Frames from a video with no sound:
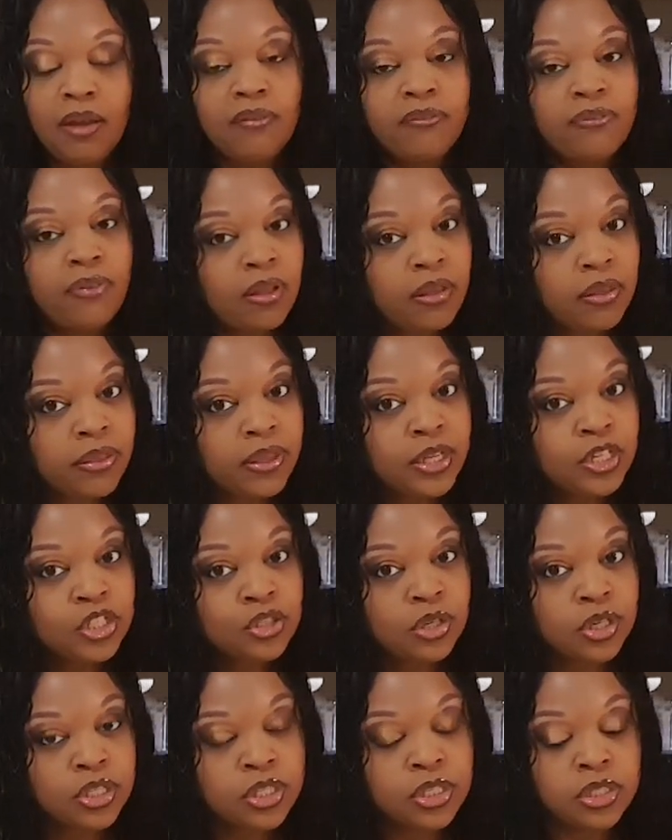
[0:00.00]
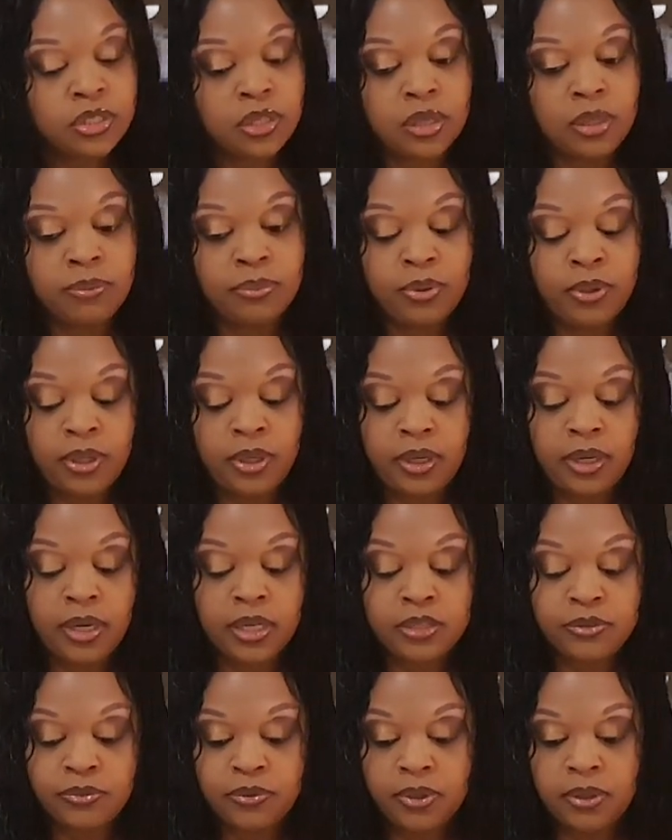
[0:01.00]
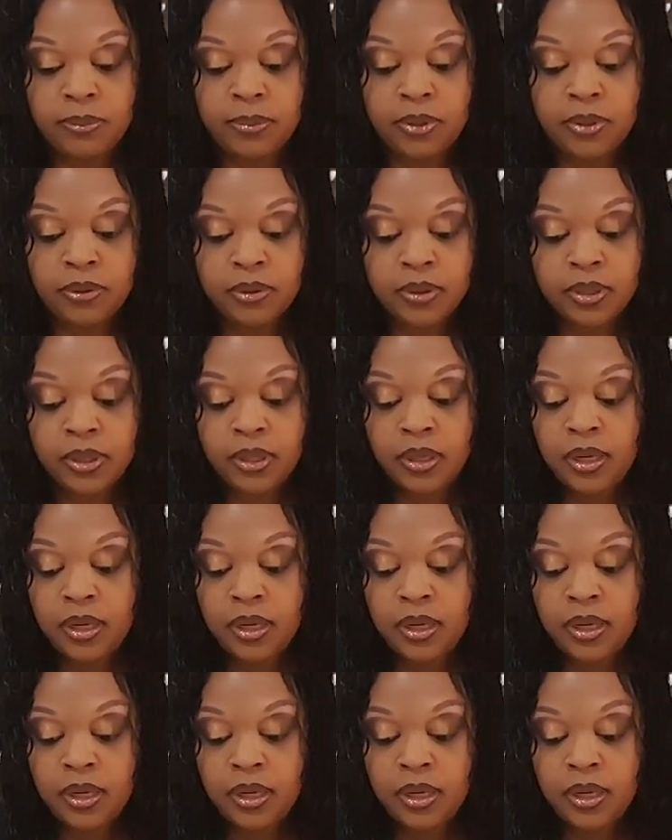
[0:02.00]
Follow the instructions on the pudding, guys, for the milk.